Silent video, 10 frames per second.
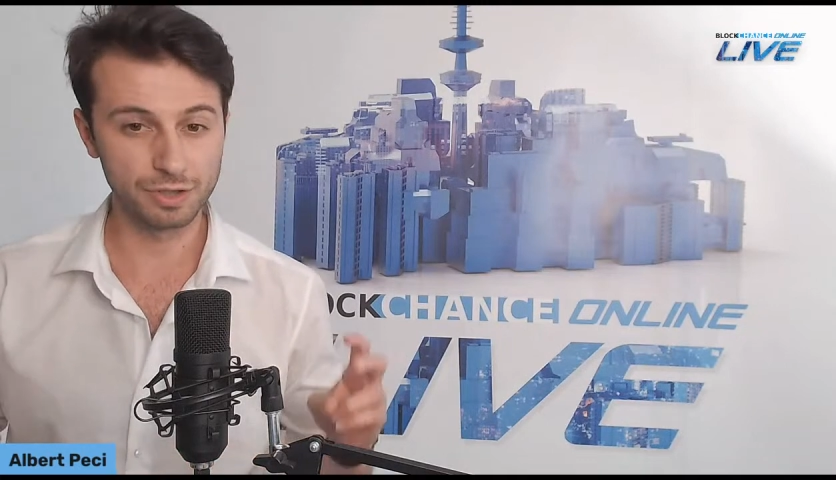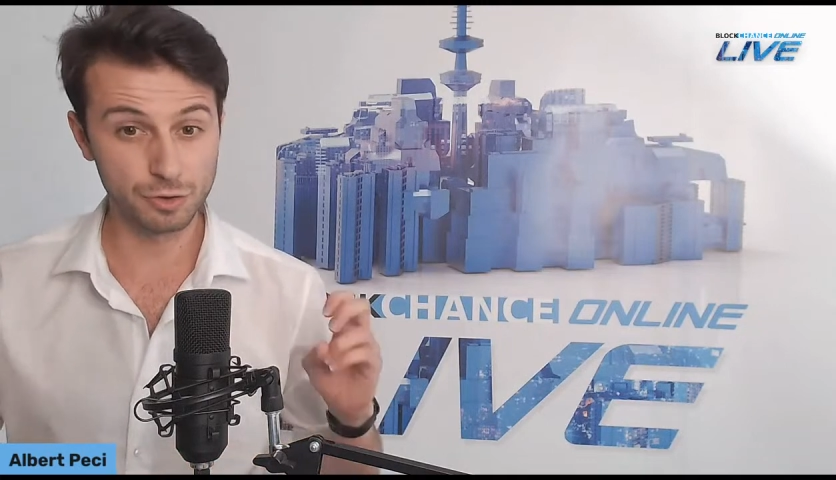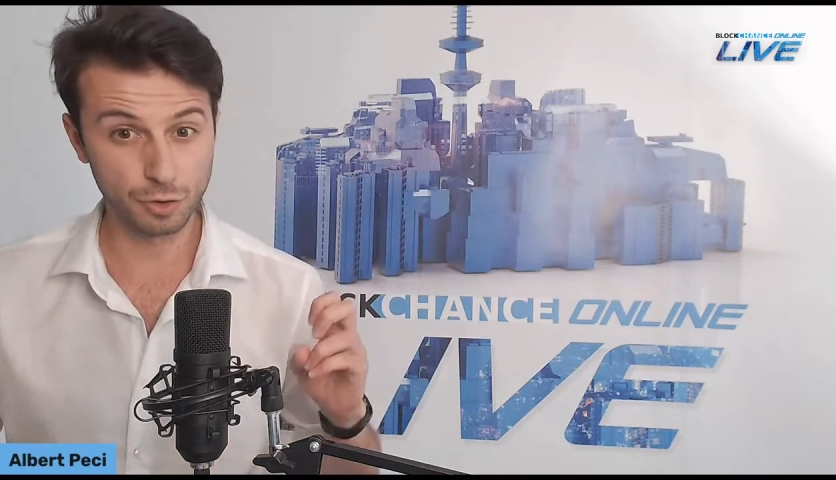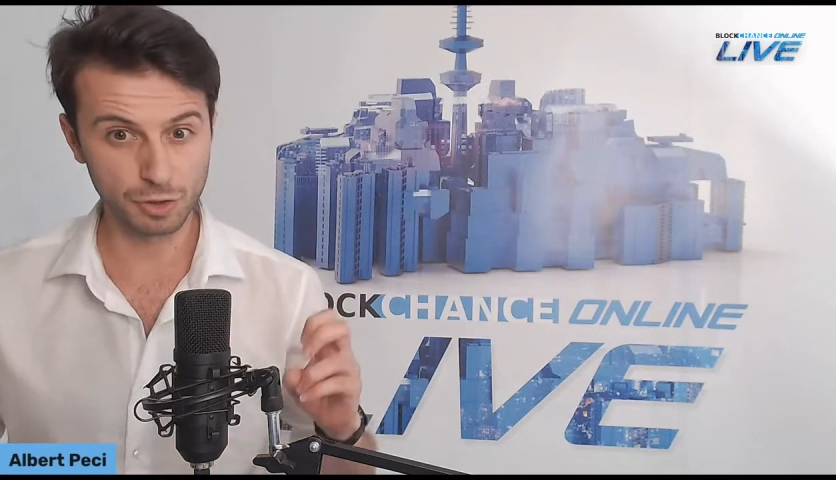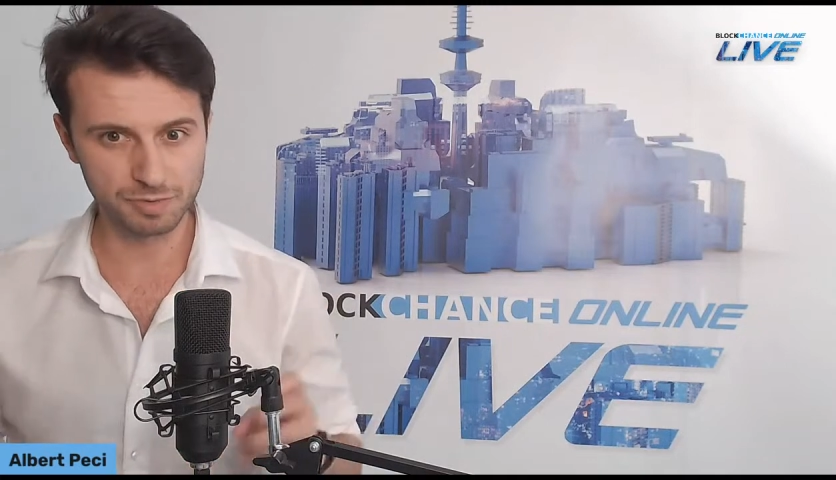the
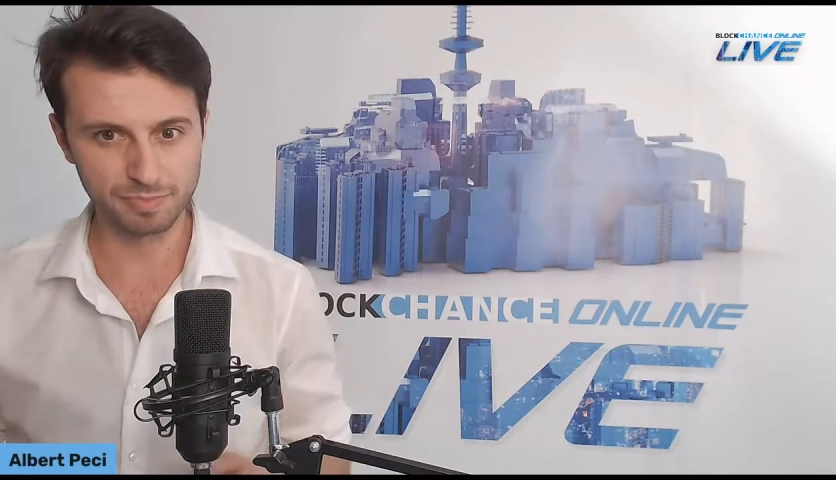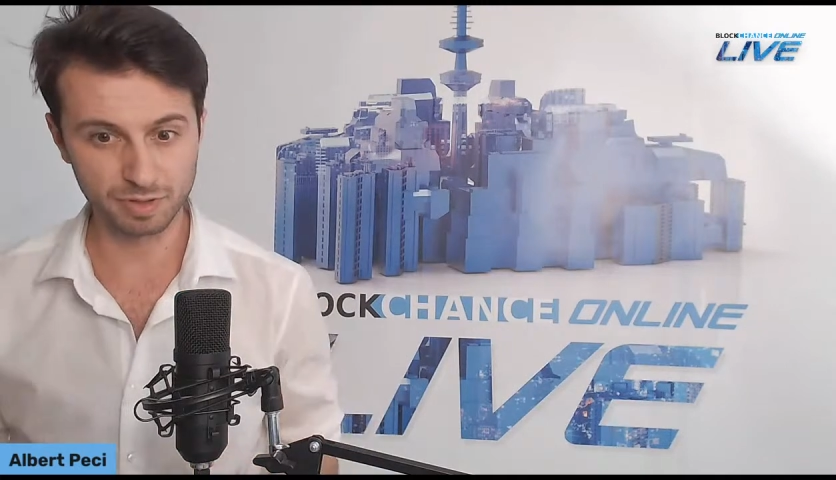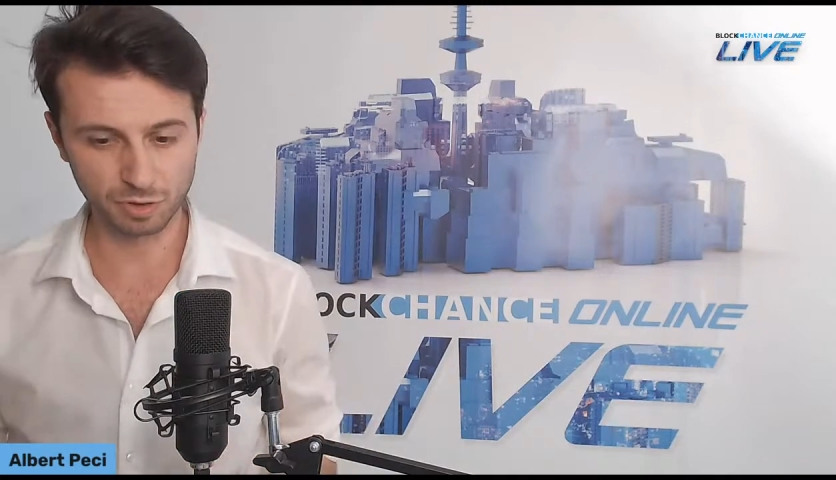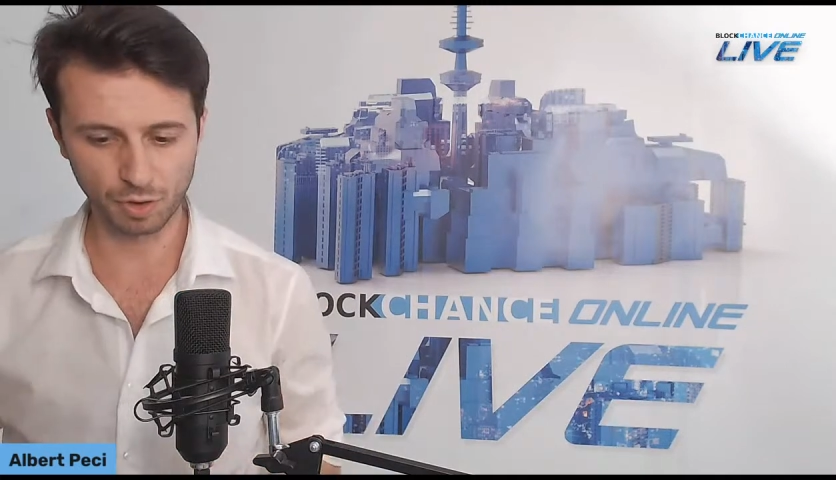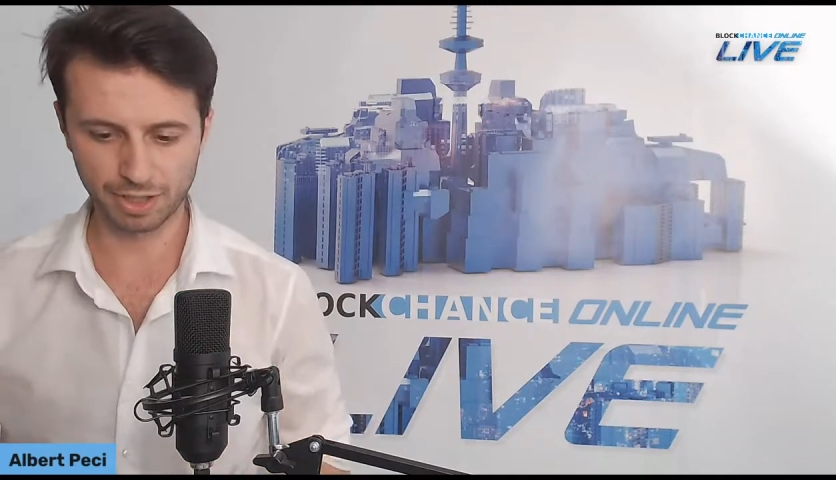dirty
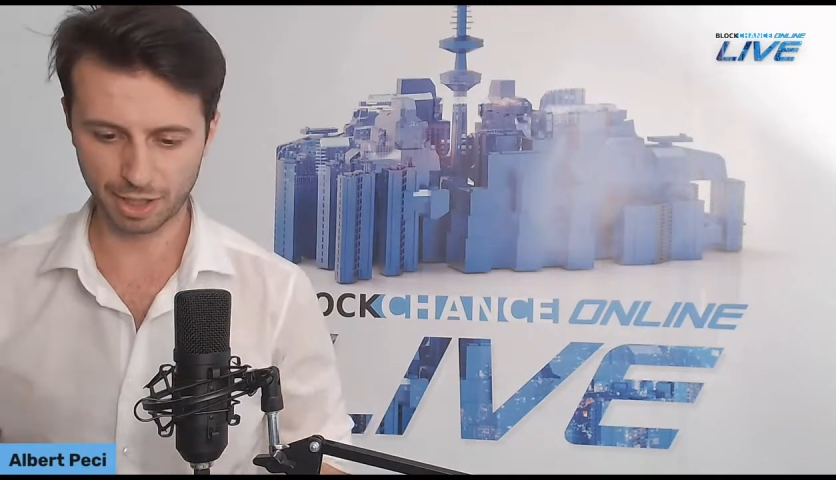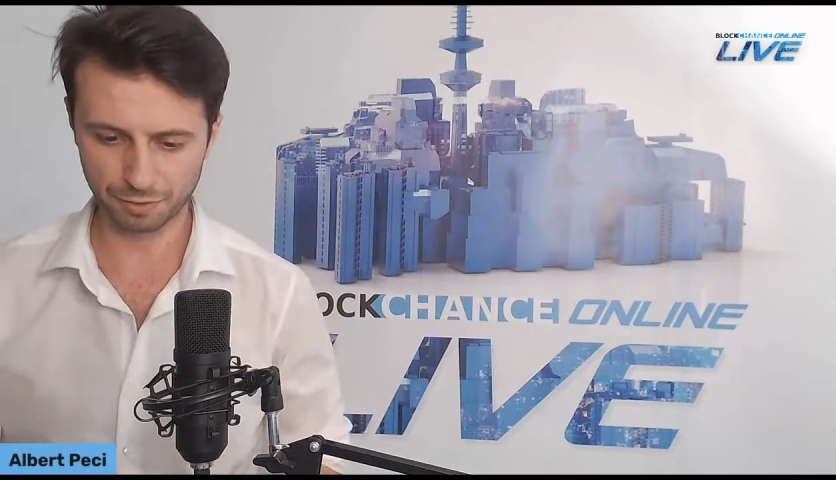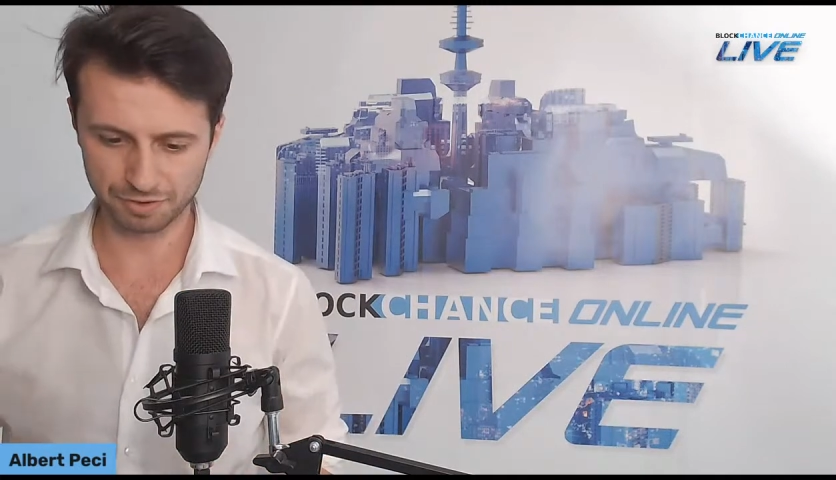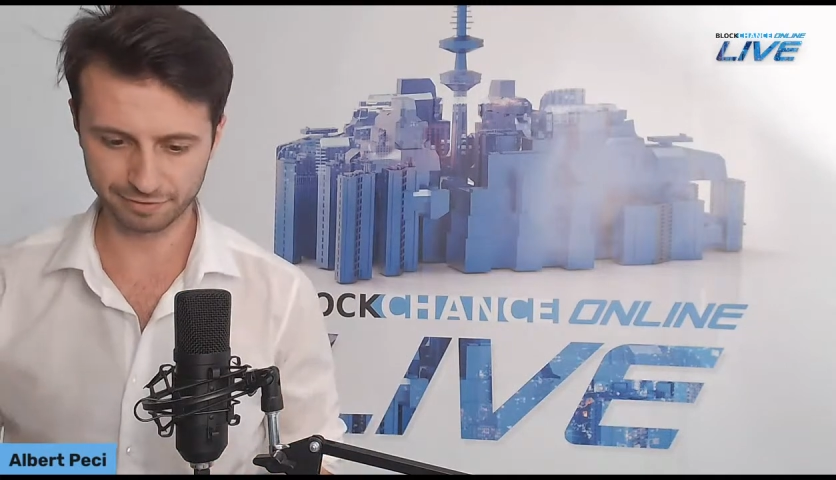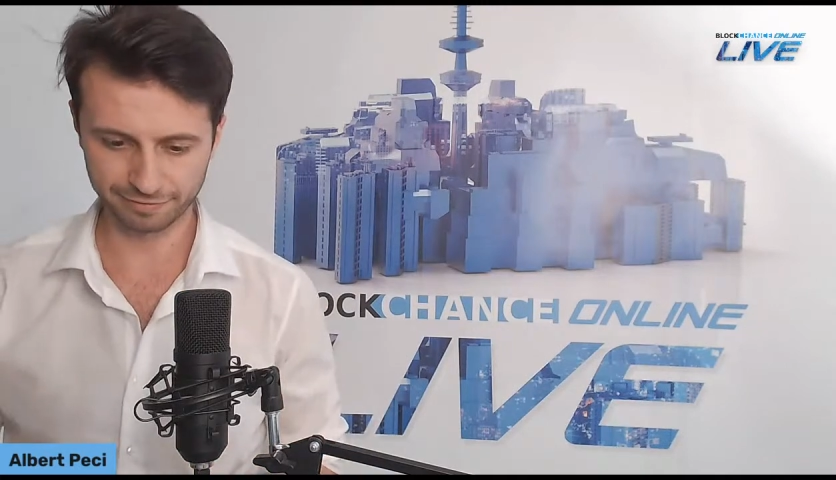Bitcoin
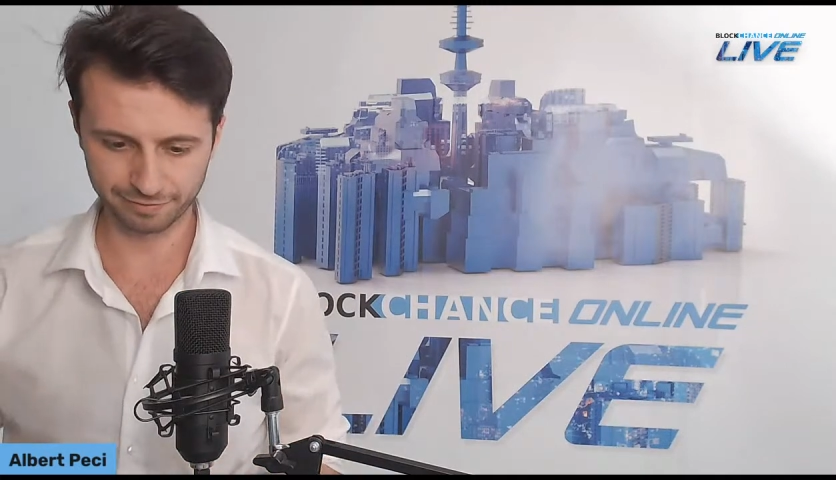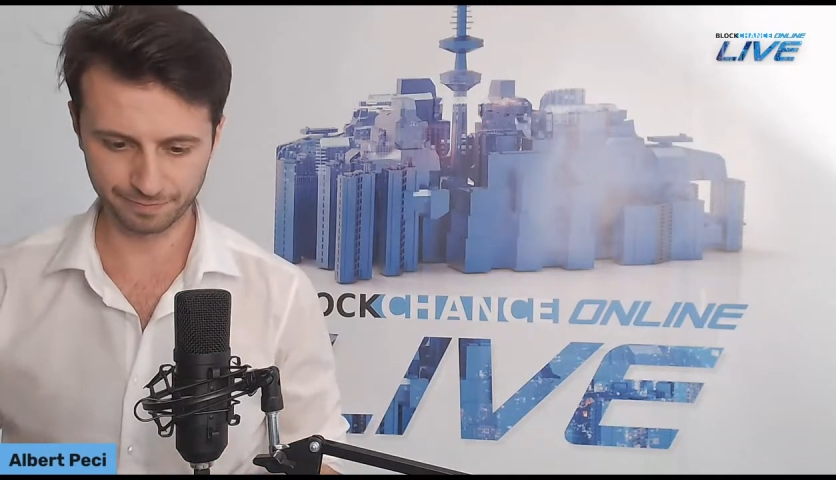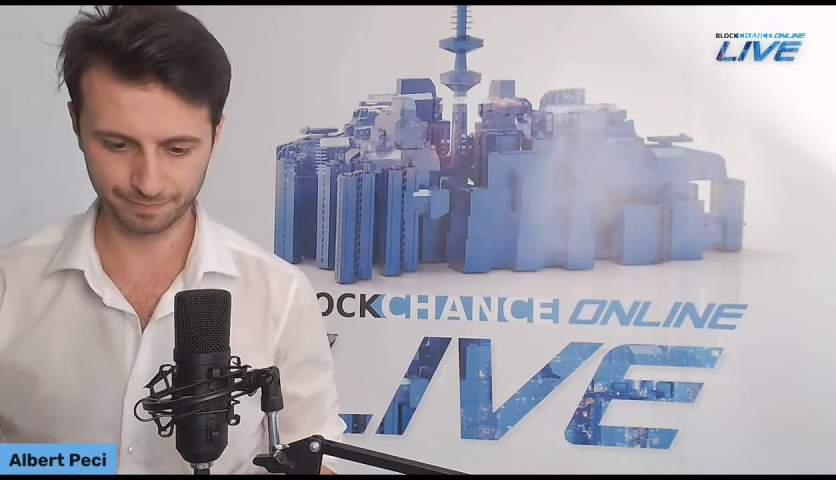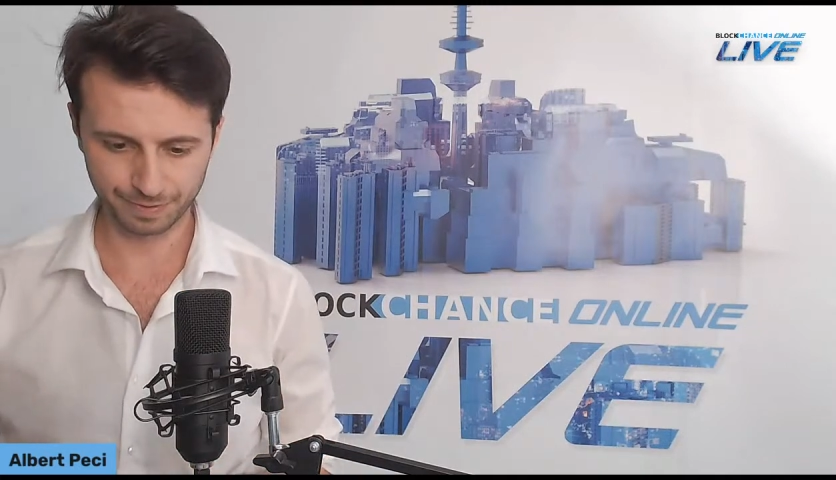narrative.